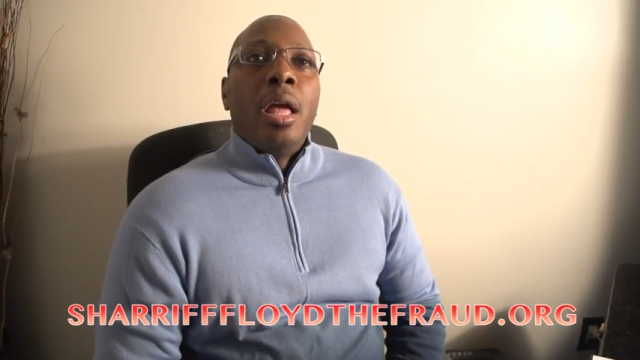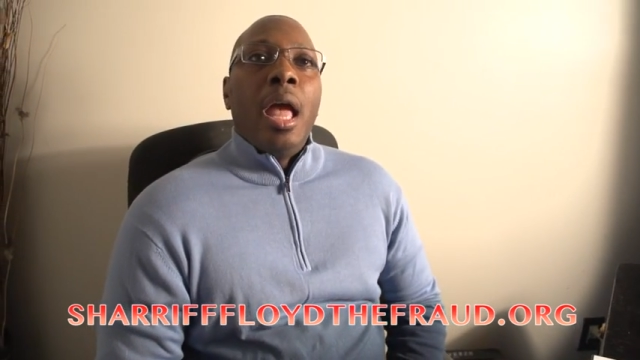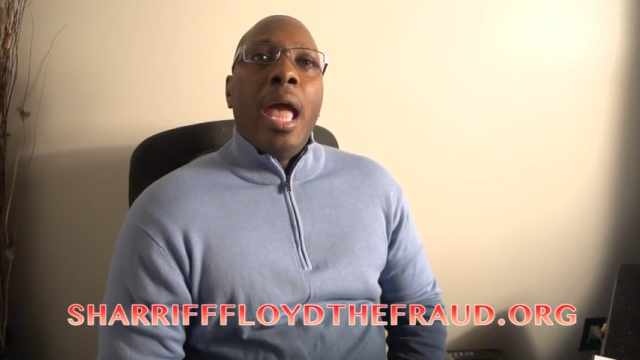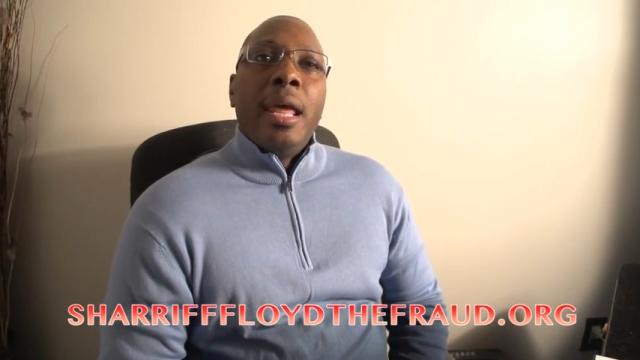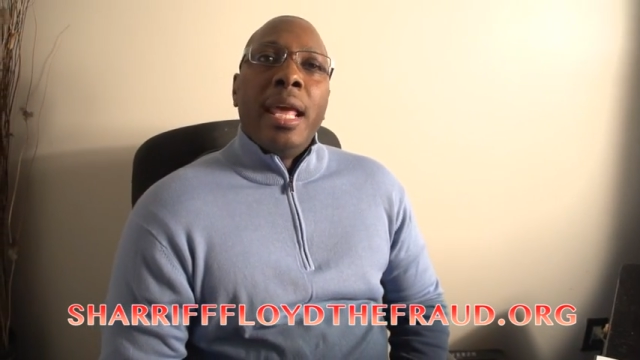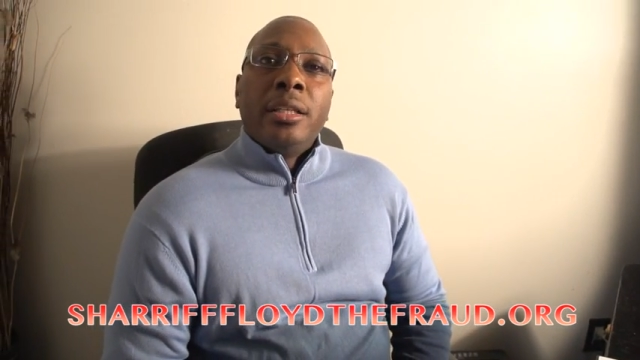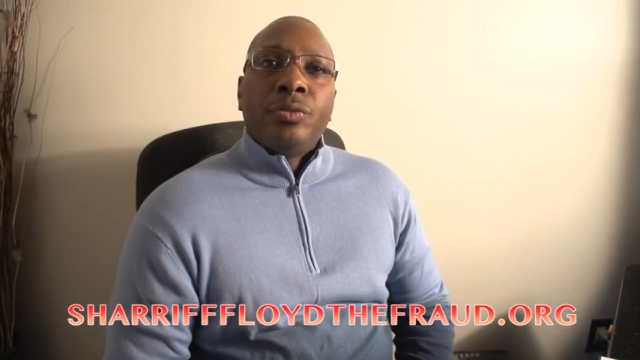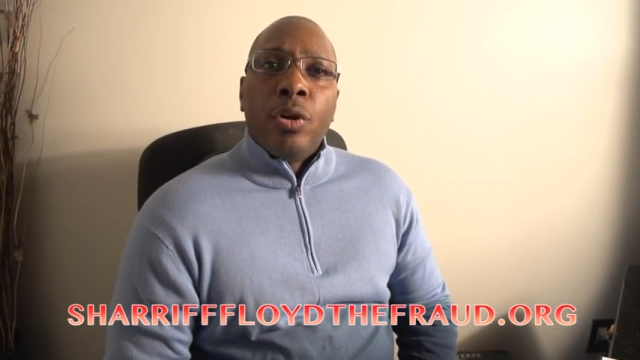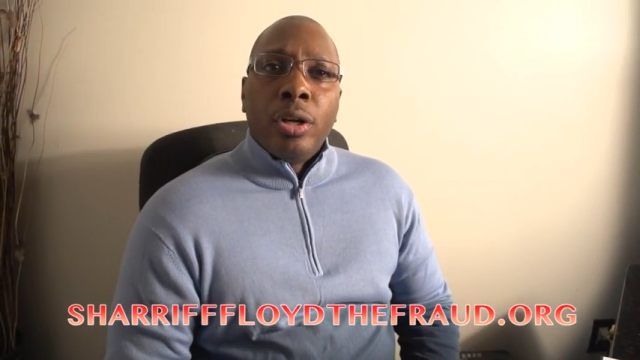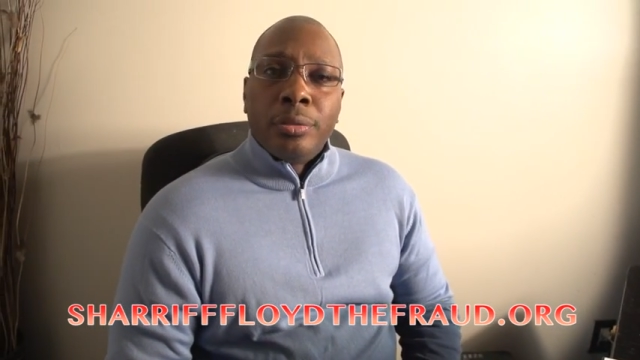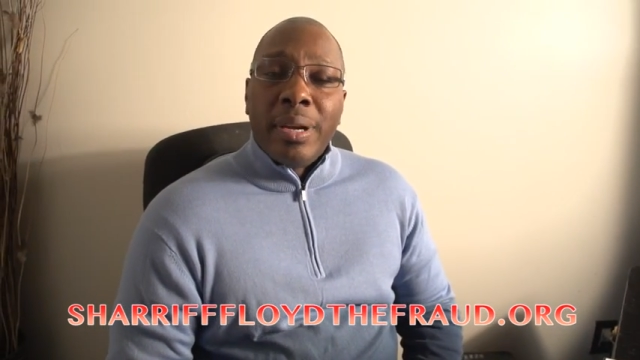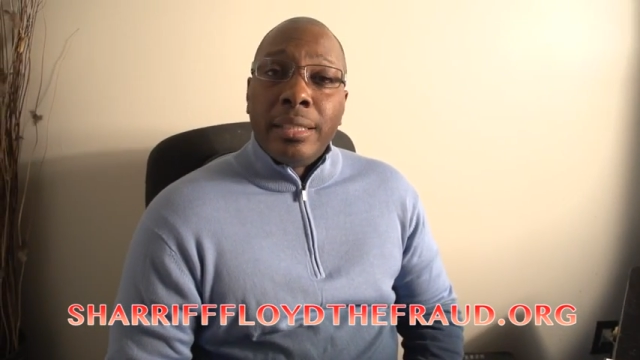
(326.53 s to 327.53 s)
And as
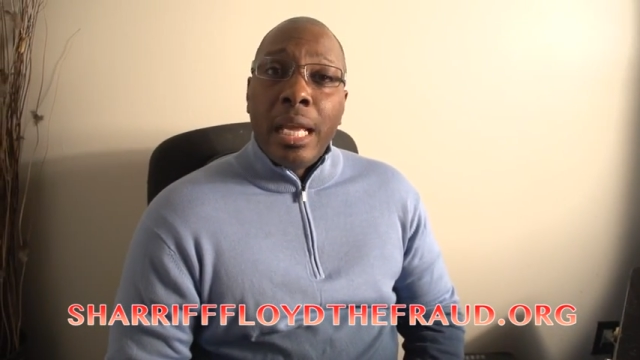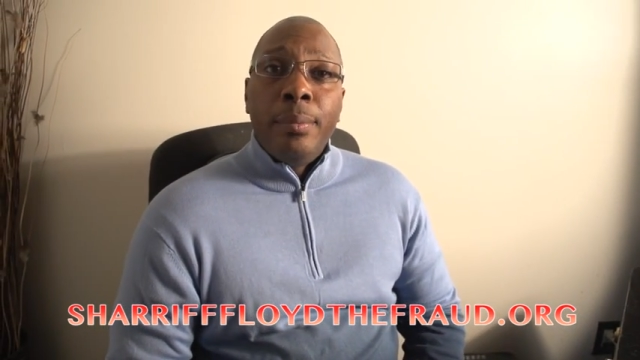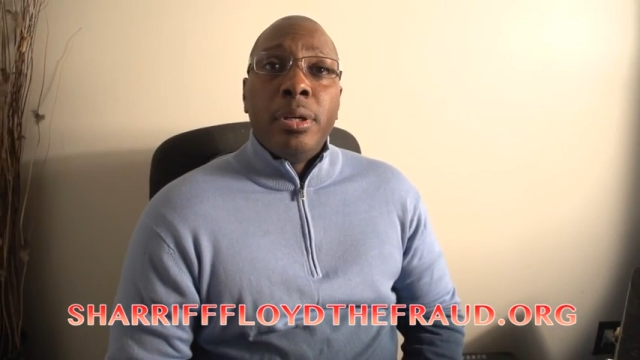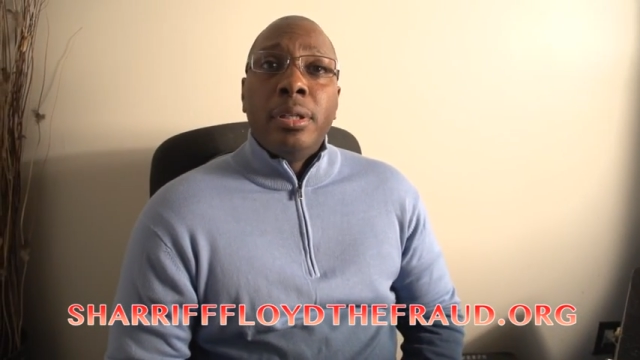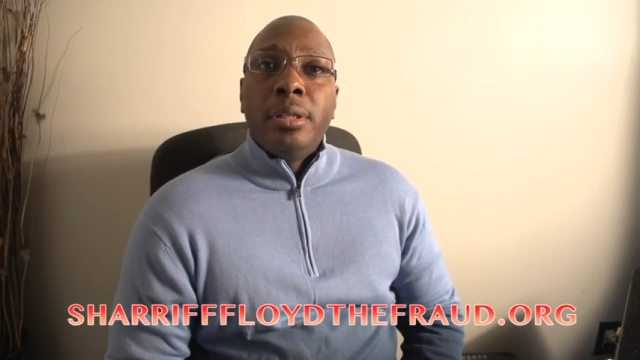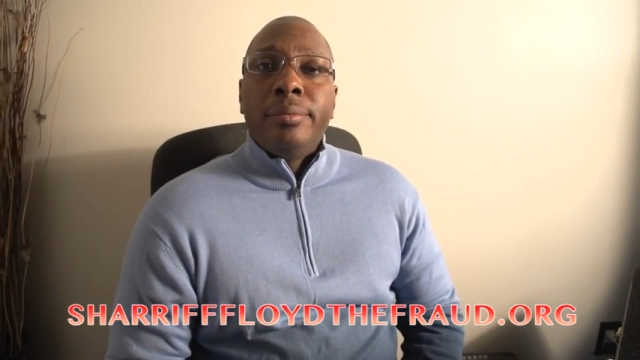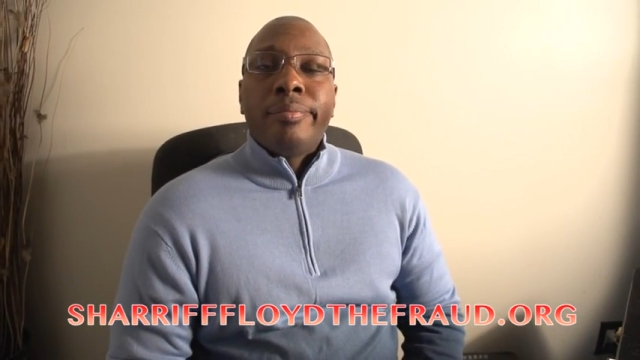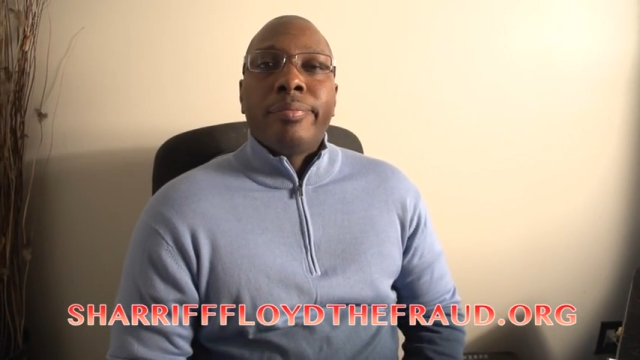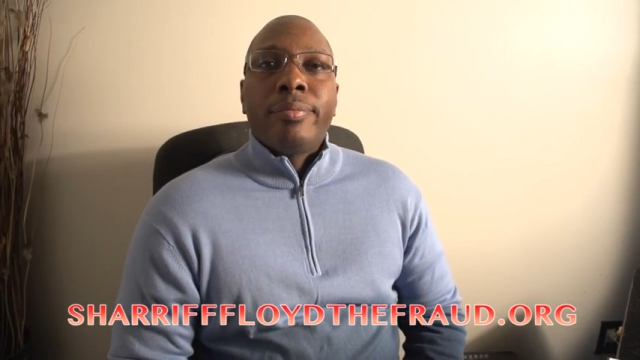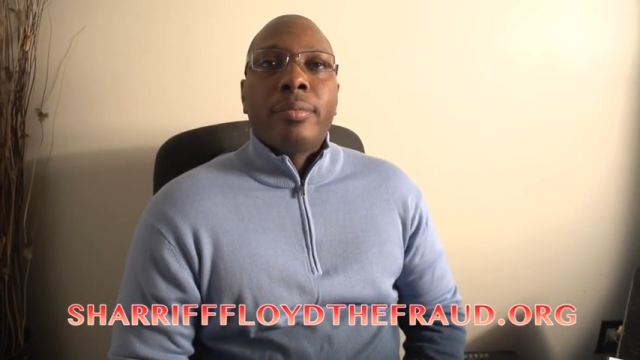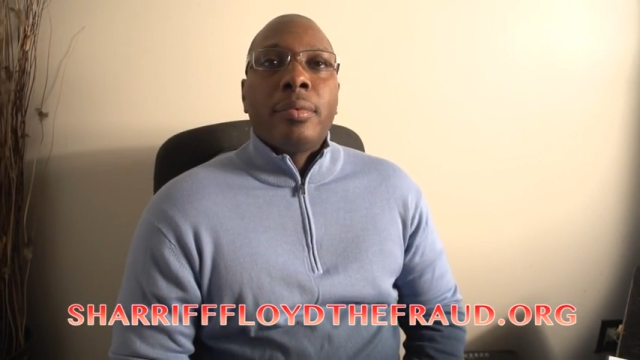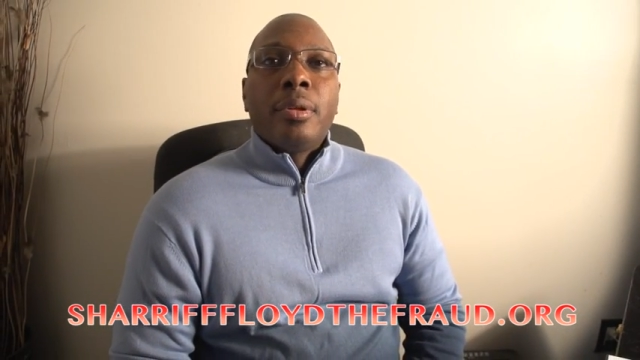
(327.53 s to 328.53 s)
far as my neighborhood,
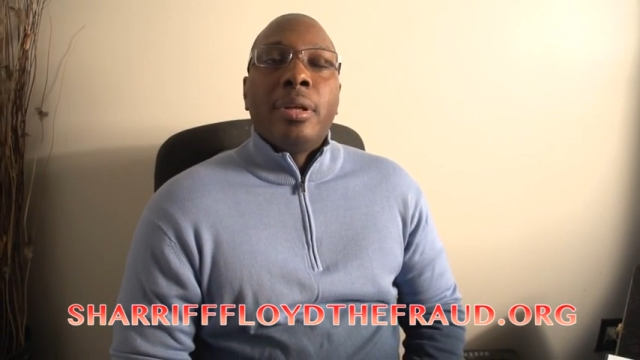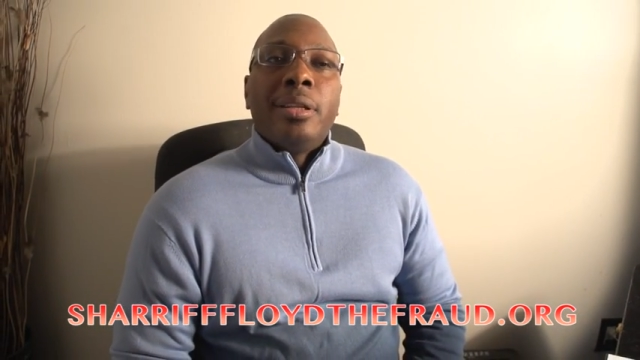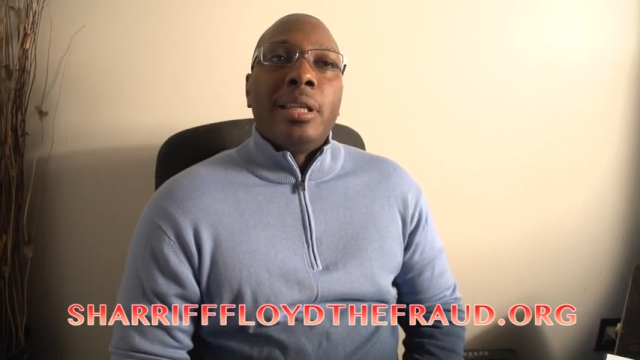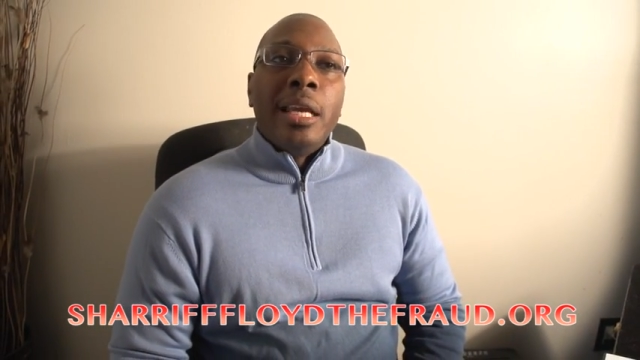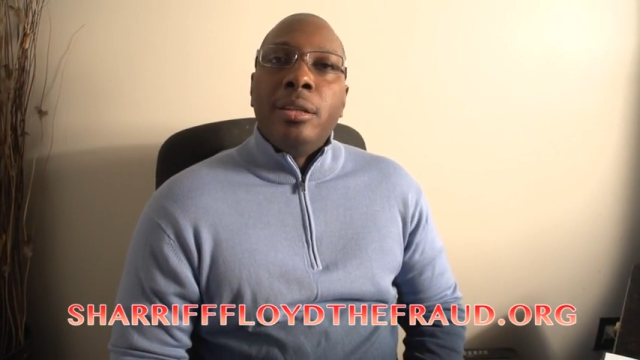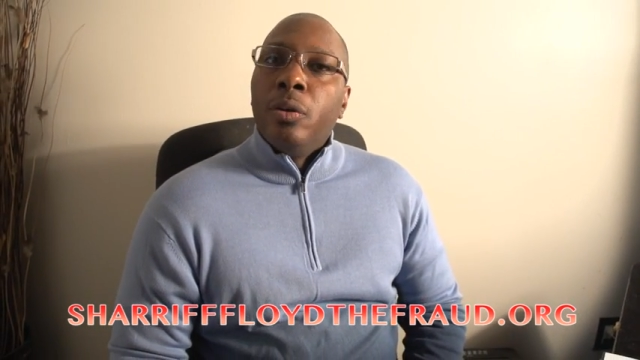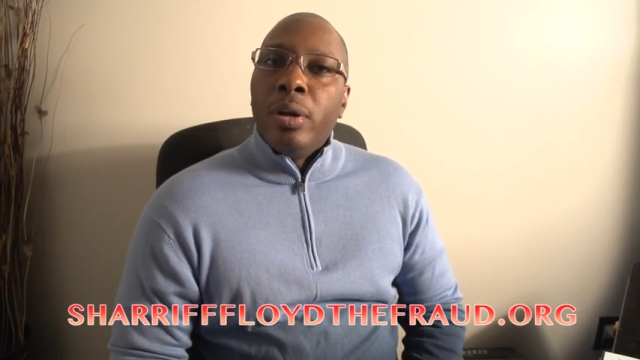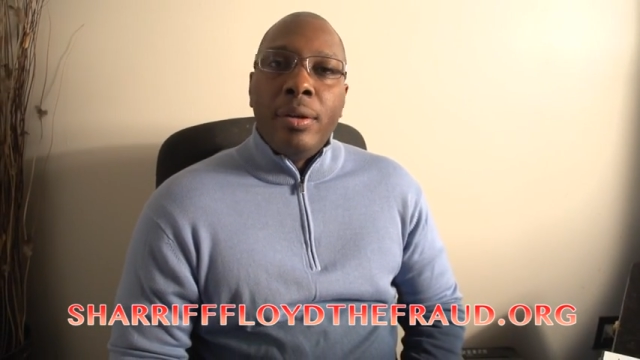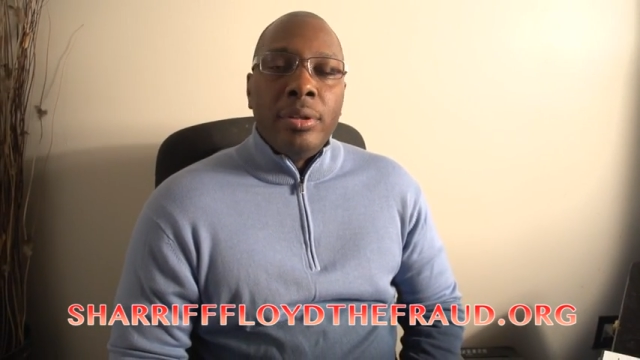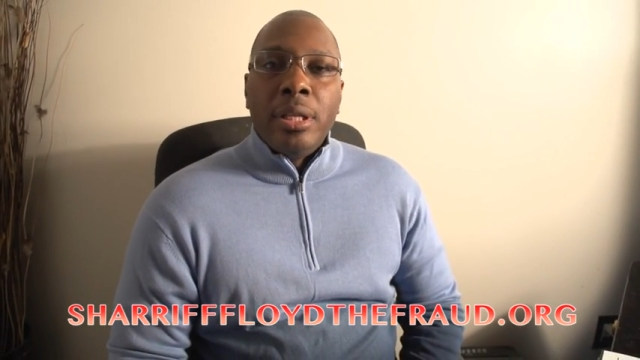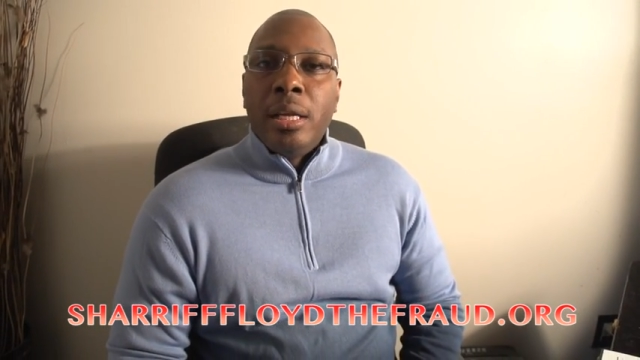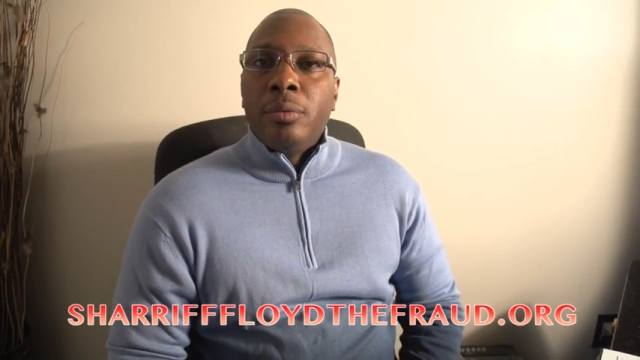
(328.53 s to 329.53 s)
they know
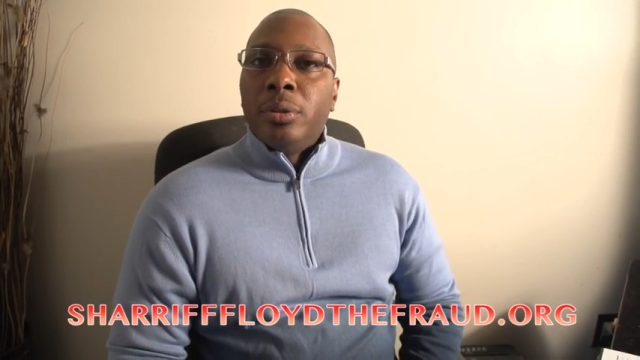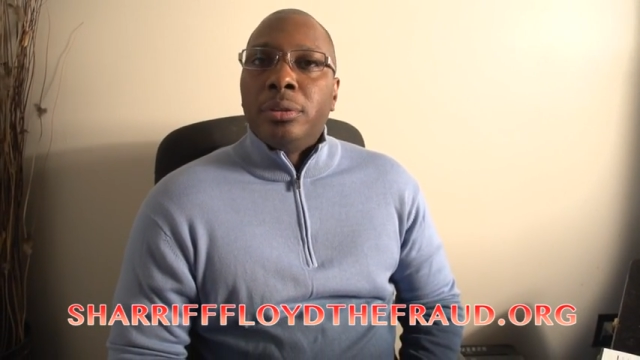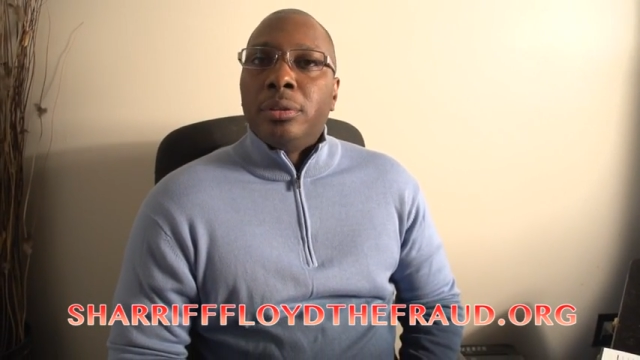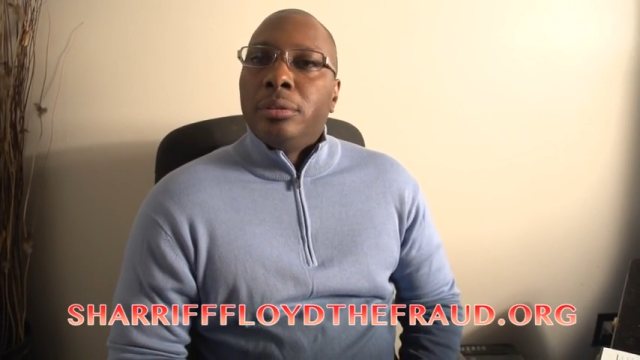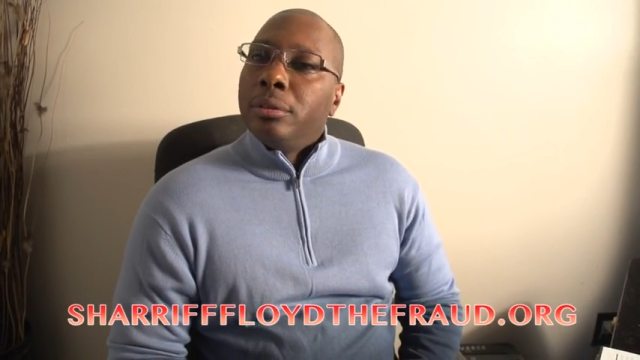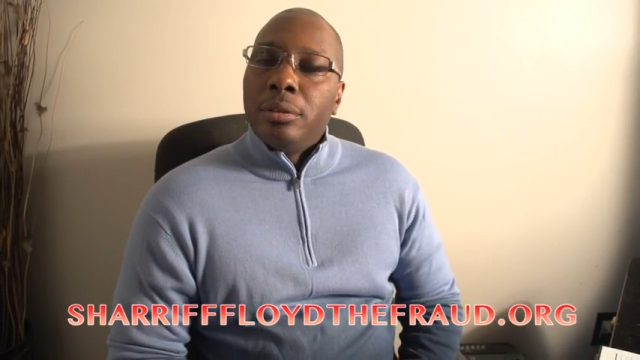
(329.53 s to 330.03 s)
everything was